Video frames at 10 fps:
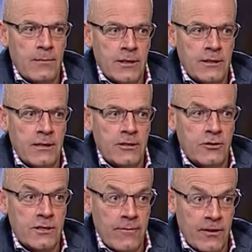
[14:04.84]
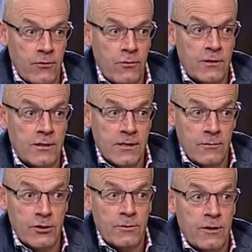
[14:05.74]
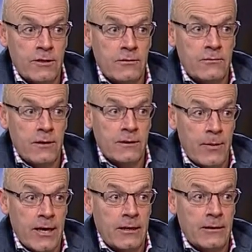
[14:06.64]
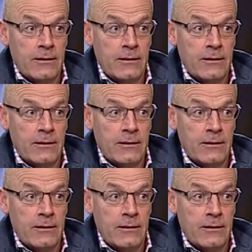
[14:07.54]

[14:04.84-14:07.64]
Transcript: Bandana, just having a run to see what she might do at the back.